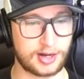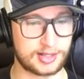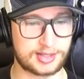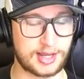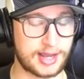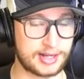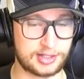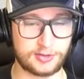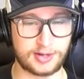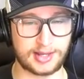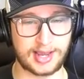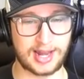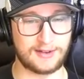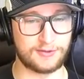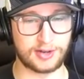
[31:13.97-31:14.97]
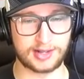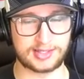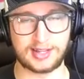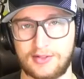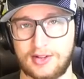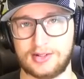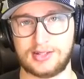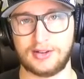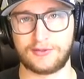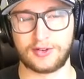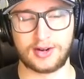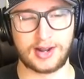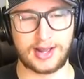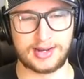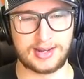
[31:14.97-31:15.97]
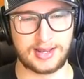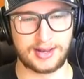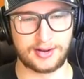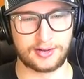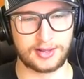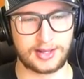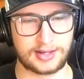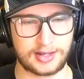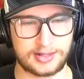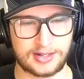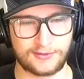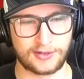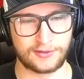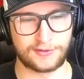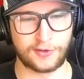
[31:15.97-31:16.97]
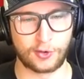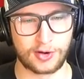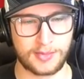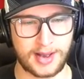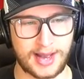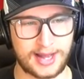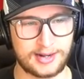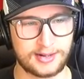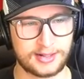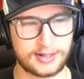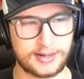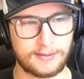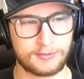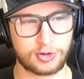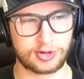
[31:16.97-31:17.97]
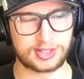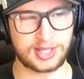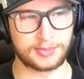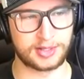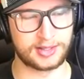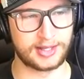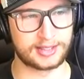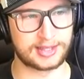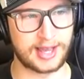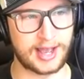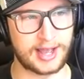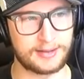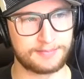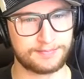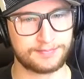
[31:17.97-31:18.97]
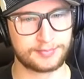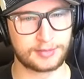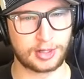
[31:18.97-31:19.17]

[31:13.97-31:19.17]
Honestly, I could do it again if you have a different idea or like a different format or something like that.